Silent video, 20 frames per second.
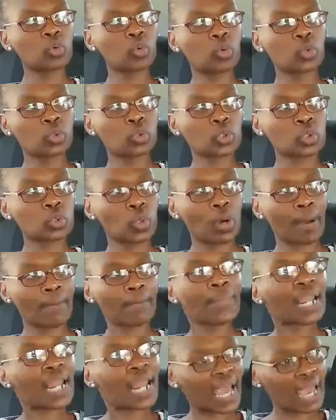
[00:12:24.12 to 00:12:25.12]
to
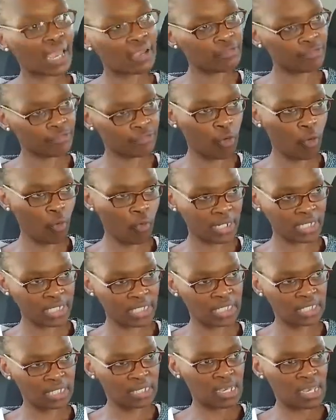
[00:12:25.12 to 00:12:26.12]
apply for
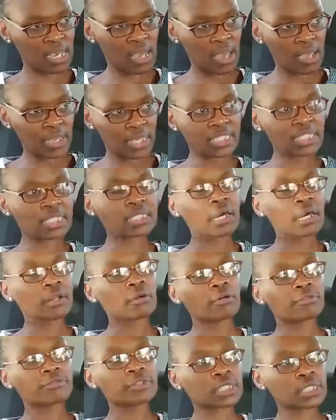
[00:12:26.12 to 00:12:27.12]
it instead
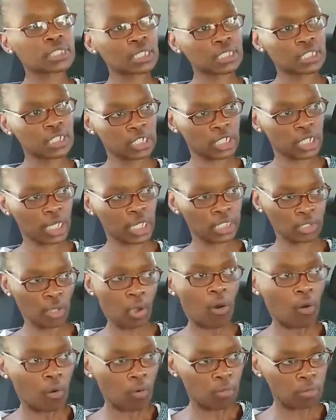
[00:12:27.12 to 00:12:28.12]
of sitting at
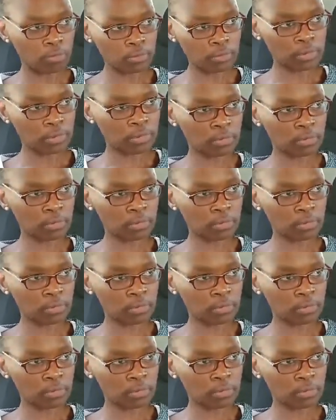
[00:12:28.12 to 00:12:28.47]
home.